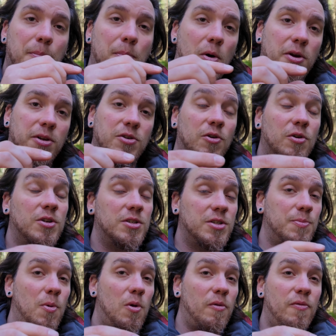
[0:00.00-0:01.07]
point or
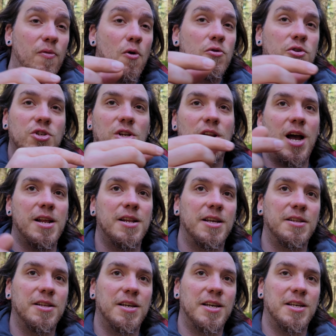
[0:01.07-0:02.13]
small focus line
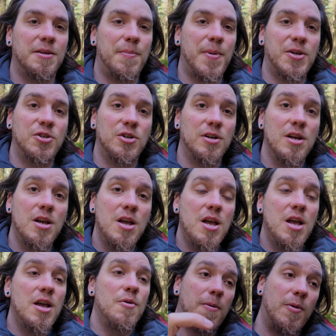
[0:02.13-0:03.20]
in the picture.
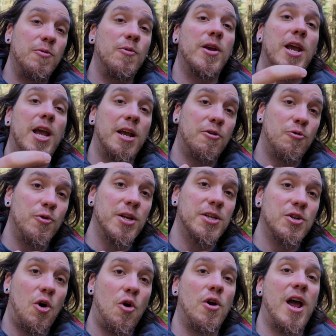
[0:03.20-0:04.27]
When we
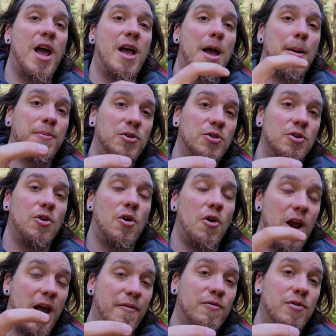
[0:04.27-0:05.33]
increase our aperture
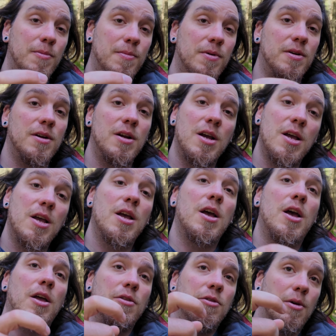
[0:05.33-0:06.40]
or f number,
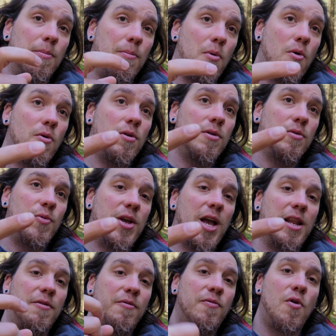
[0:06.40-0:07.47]
the more we
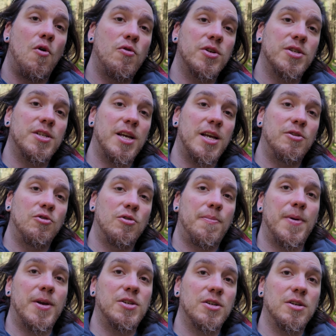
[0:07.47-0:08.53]
get in focus into the
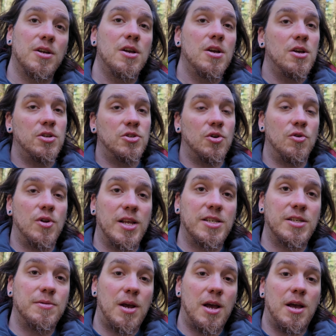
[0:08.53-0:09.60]
picture. So
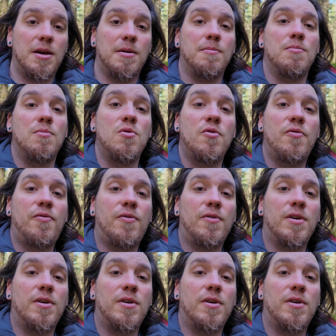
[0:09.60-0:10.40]
let's move